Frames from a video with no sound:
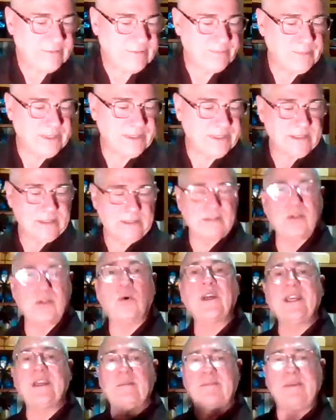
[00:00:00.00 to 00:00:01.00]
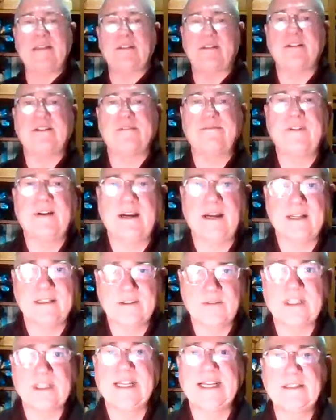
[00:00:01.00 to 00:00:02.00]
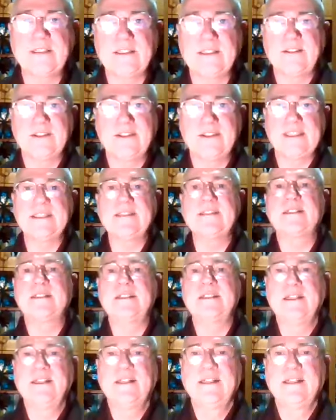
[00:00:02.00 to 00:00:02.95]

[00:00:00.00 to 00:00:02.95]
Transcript: I've been talking about so far is related to this.